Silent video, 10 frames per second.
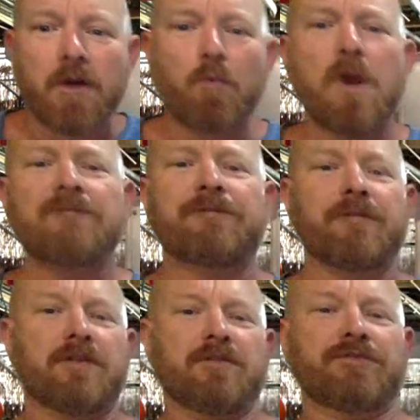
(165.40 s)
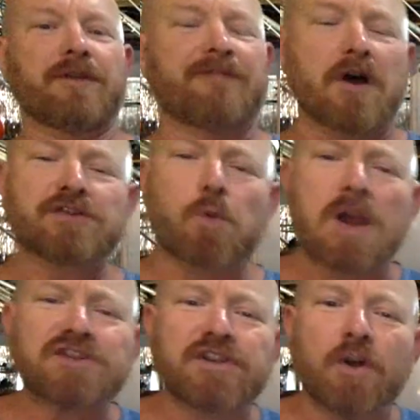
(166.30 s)
with the first
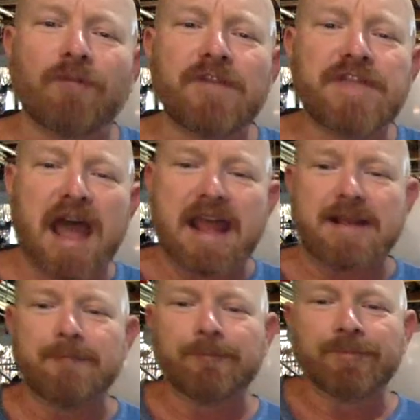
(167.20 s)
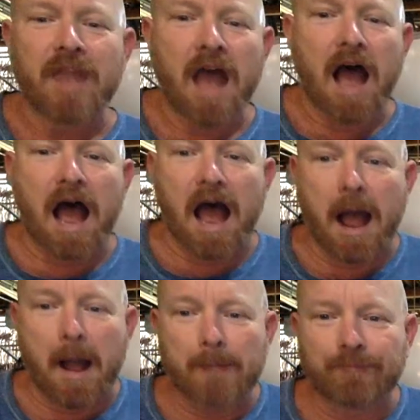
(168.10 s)
question of the day.
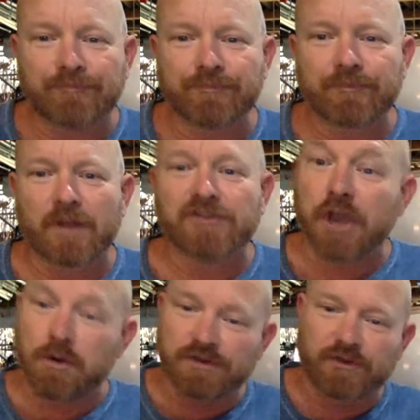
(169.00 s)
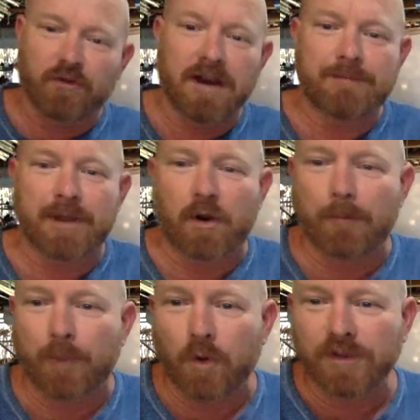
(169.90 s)
Toot has already been on
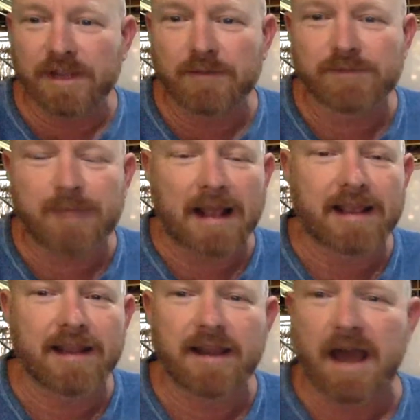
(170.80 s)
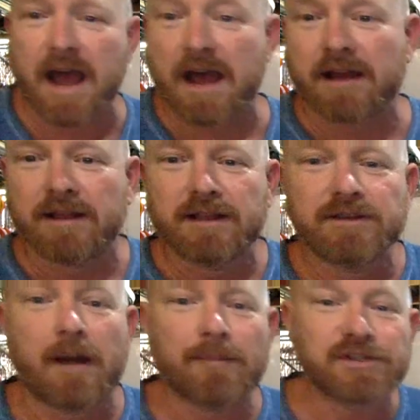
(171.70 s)
board. He was back in
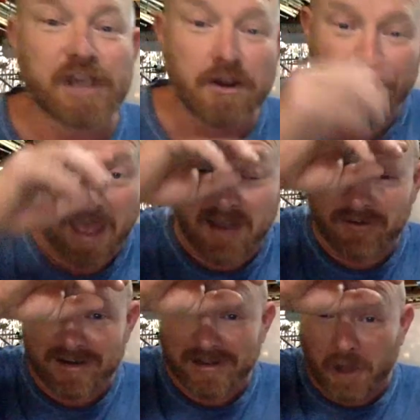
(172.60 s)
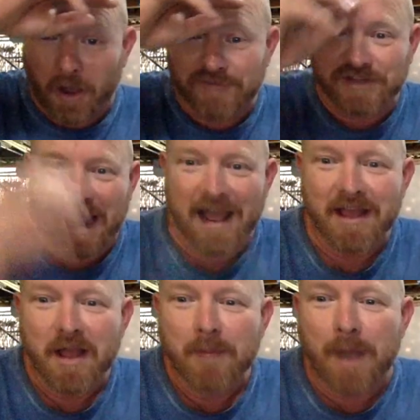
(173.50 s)
number two there in the live chat.
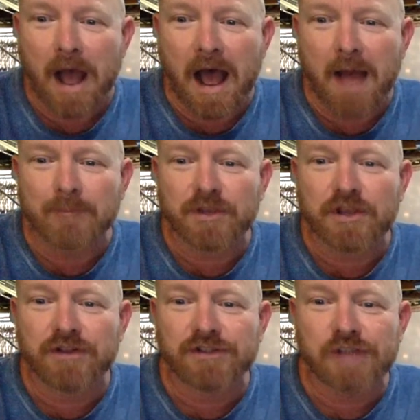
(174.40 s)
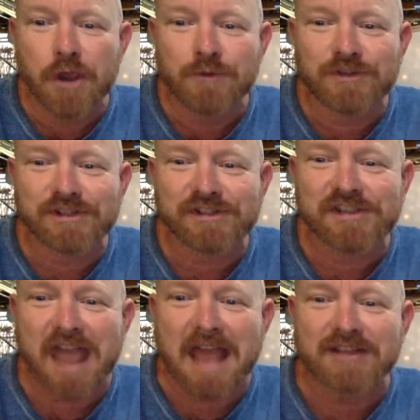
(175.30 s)
But Toot
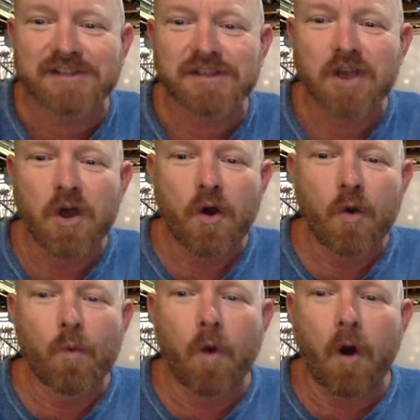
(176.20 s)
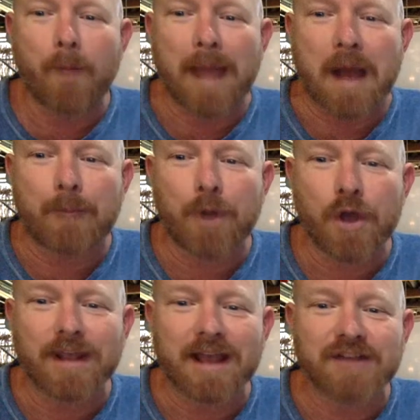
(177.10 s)
says, what about
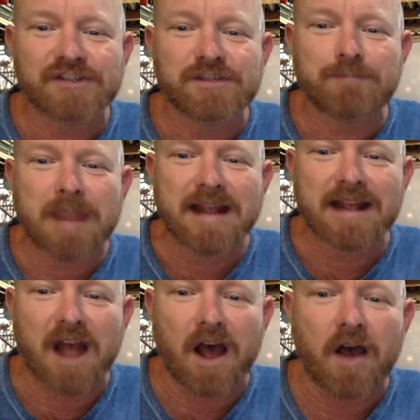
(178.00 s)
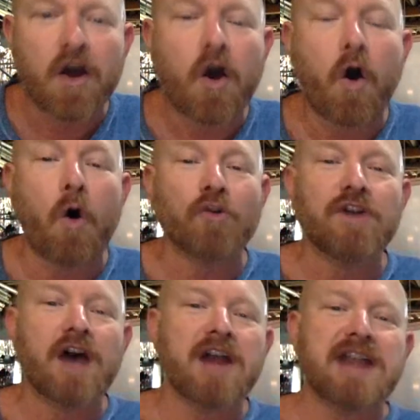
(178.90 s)
putting a spinnaker on
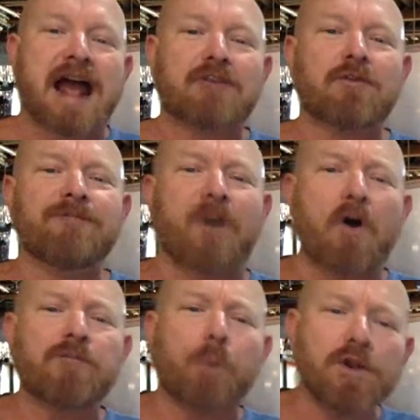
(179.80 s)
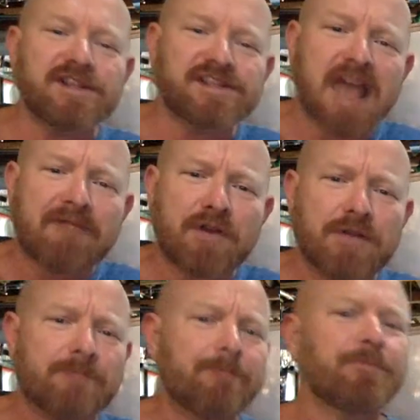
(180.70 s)
a Nacra
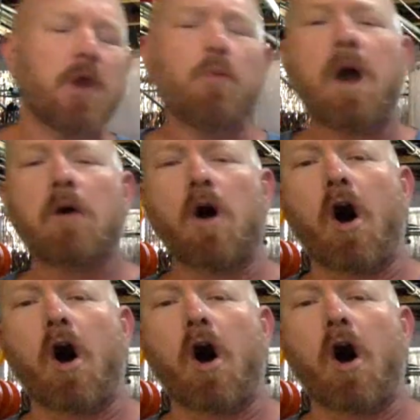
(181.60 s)
5.7? Well,